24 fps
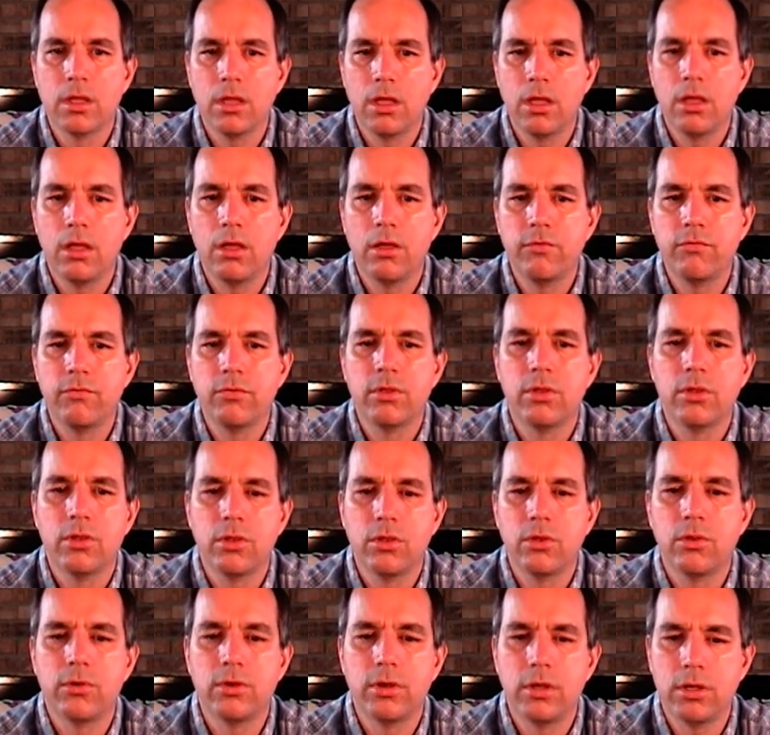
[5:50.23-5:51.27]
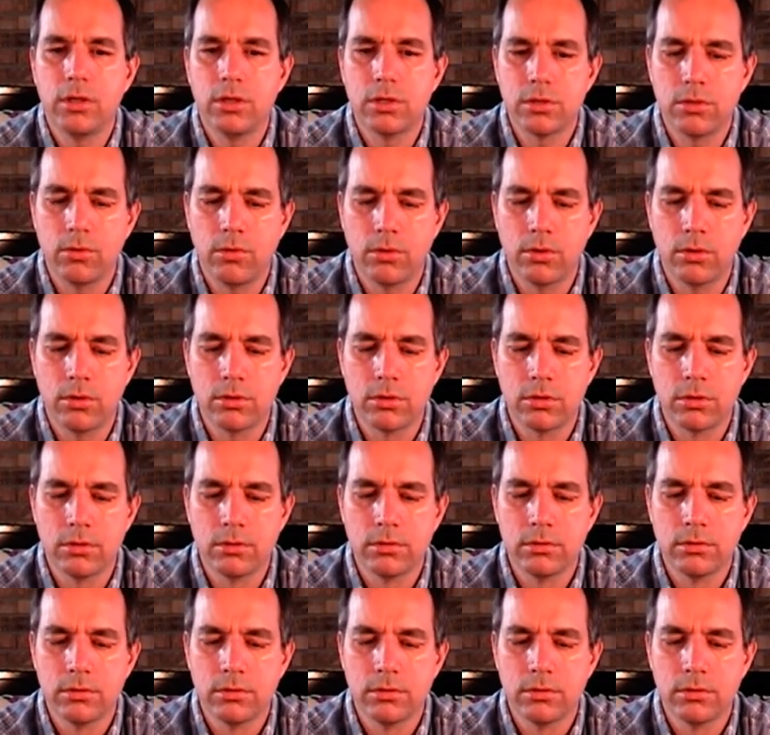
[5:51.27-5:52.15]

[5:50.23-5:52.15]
of learning disorders.